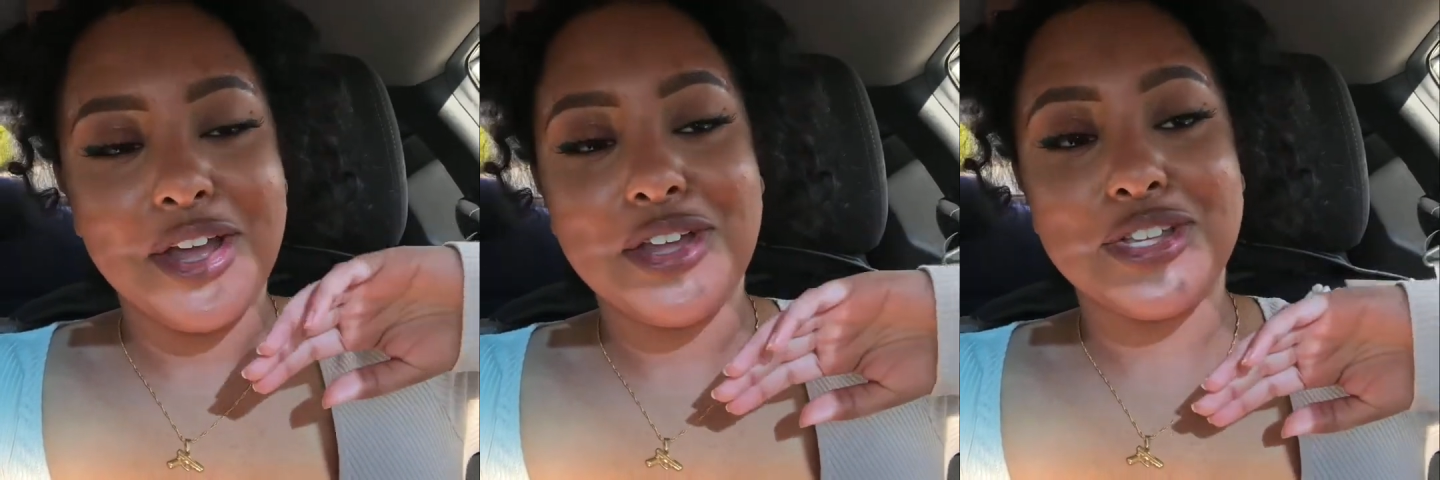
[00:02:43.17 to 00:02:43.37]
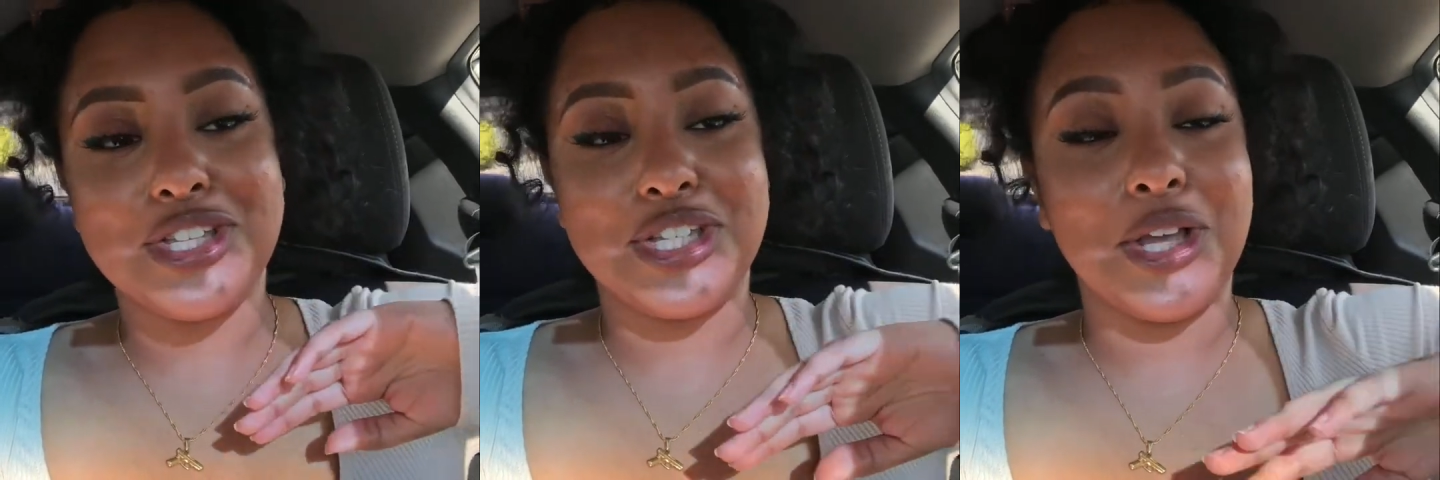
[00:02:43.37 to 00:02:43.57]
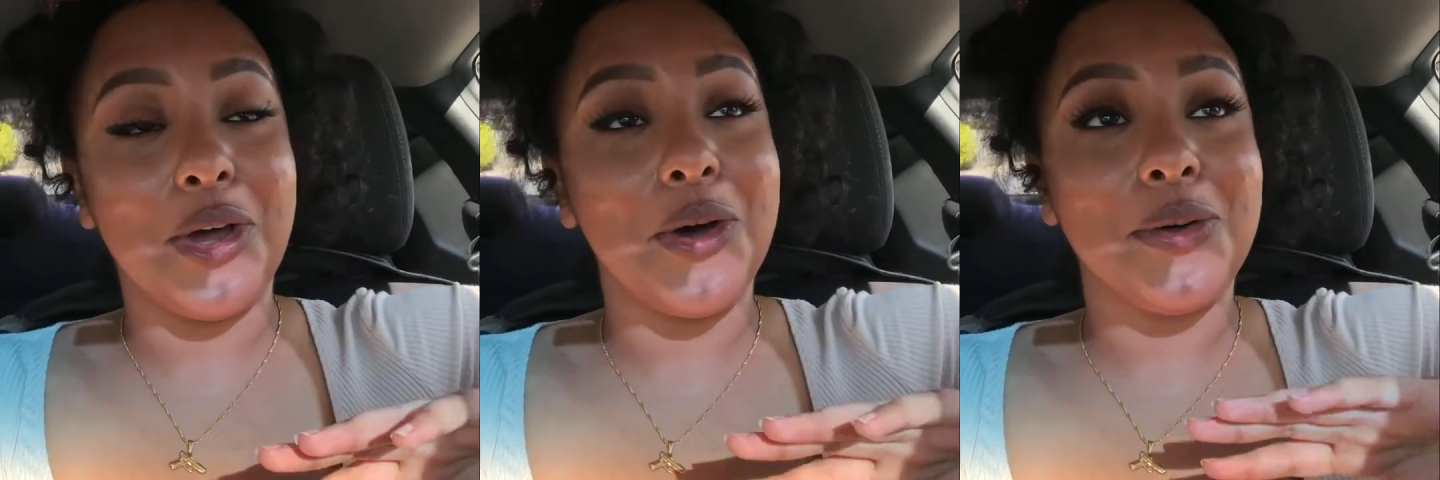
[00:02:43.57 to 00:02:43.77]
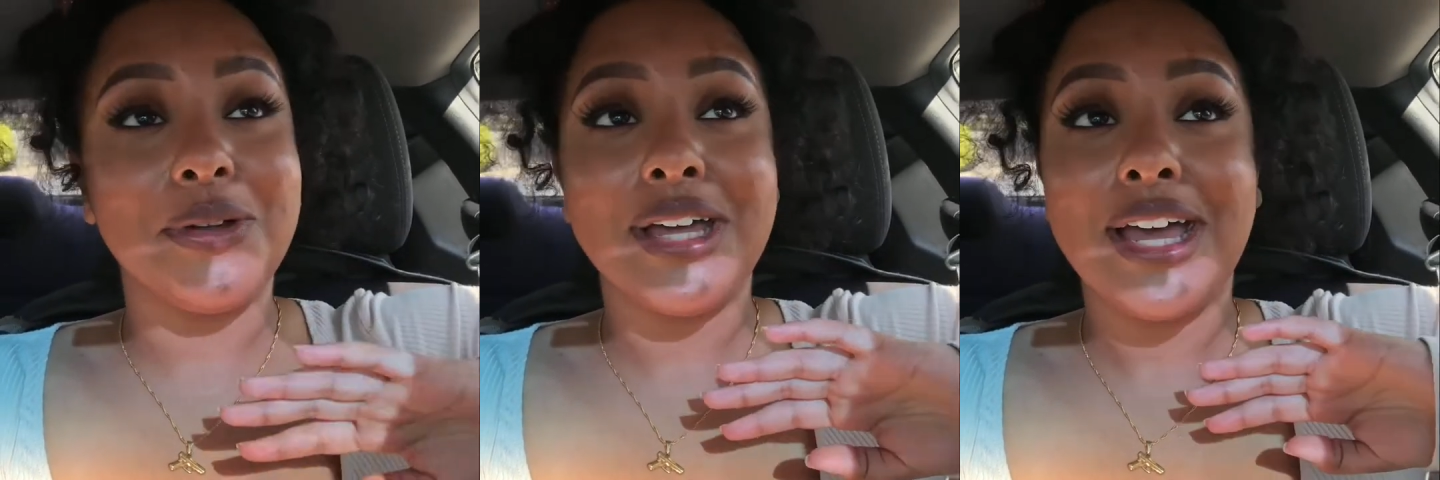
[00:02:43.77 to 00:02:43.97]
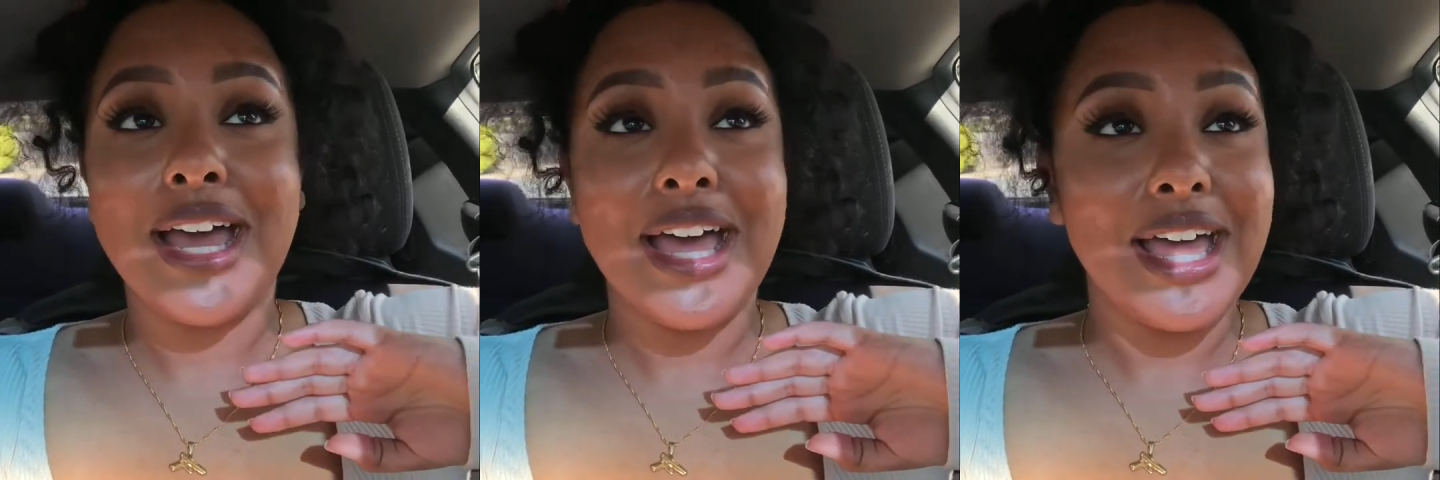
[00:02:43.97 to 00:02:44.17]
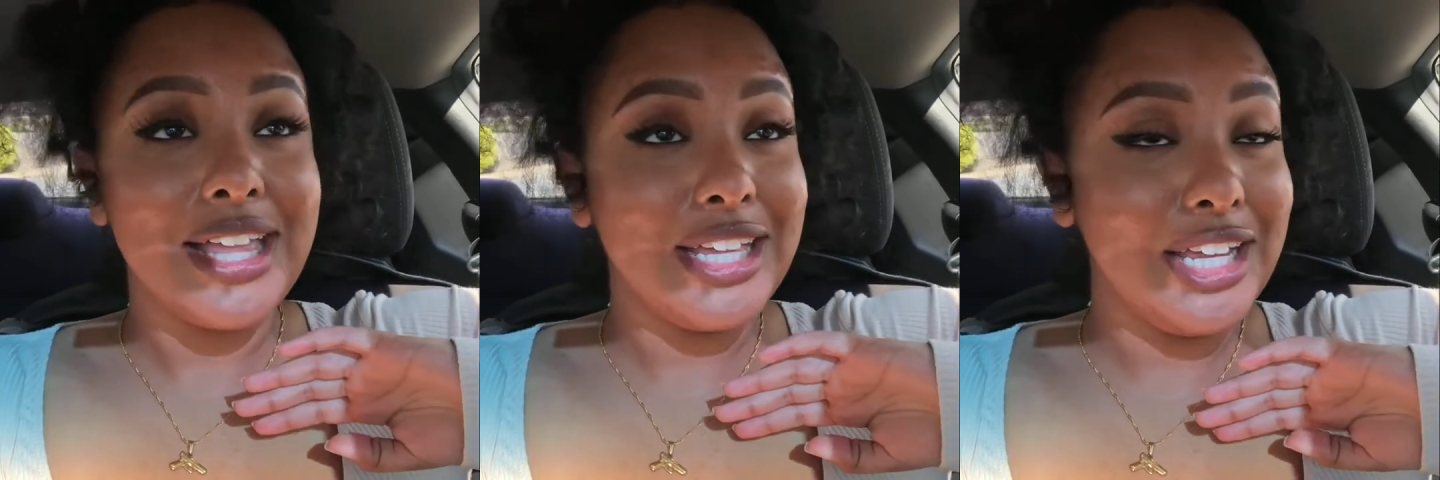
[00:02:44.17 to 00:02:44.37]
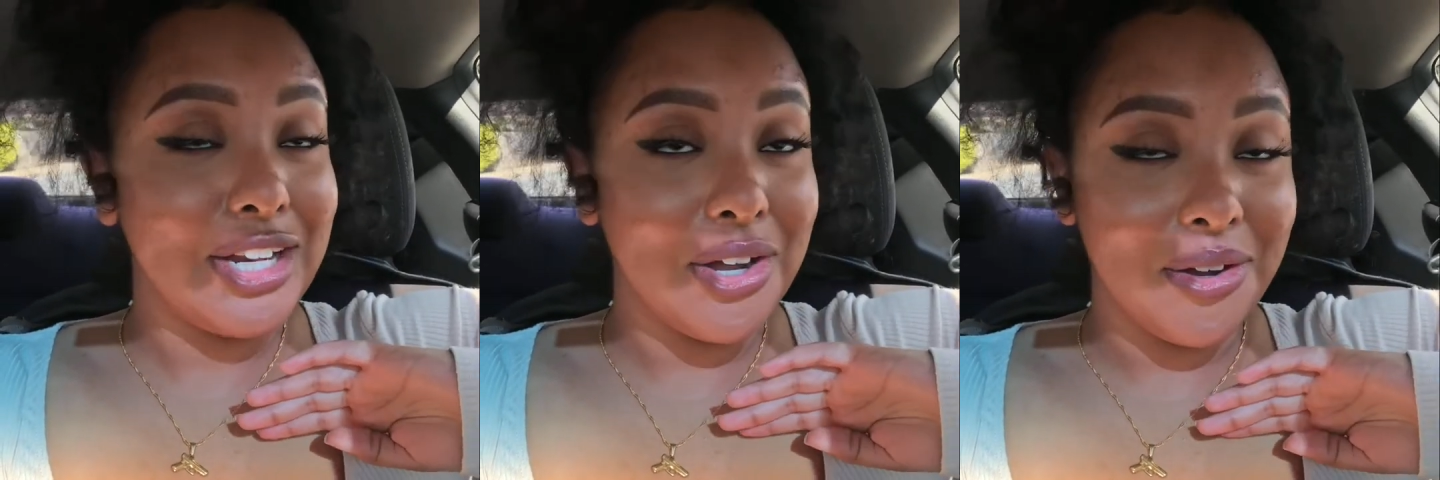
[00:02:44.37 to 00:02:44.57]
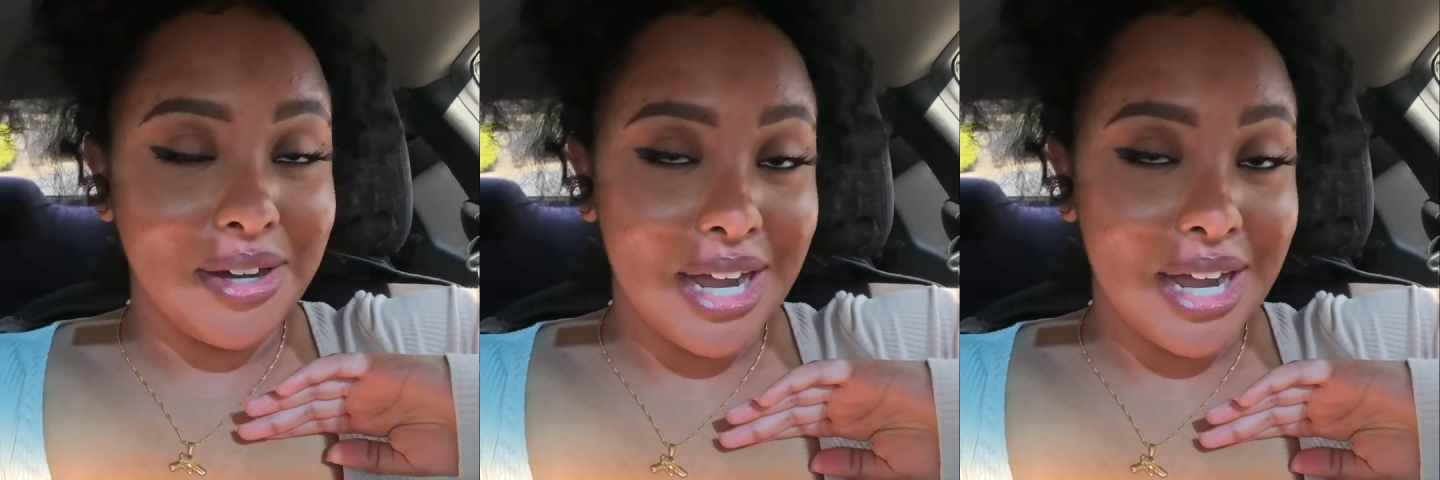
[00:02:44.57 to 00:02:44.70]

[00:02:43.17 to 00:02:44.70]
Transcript: So, you know,